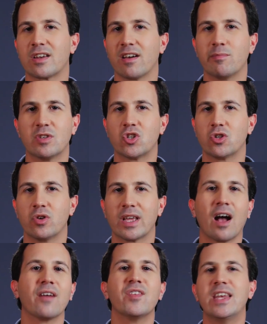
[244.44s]
that I've been shooting,
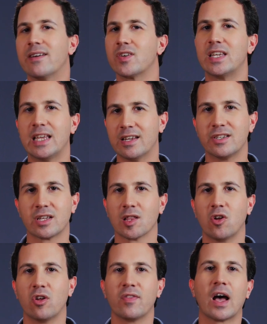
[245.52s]
I've never needed to
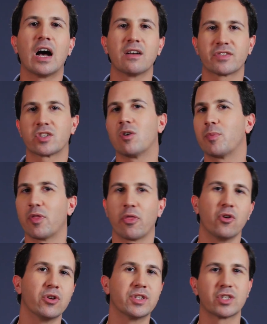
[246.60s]
learn the half stop and
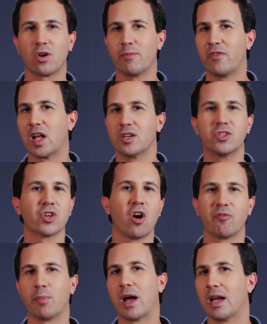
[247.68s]
third stop values
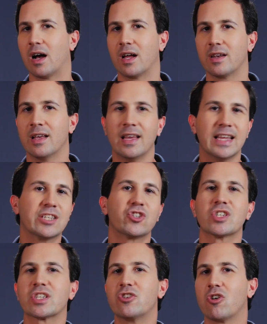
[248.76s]
off by heart. It's
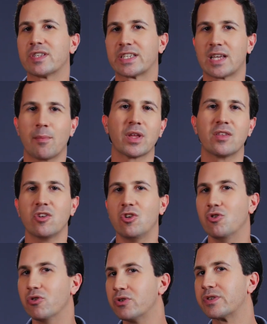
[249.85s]
just not something that you
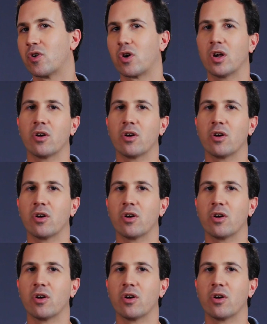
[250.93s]
use very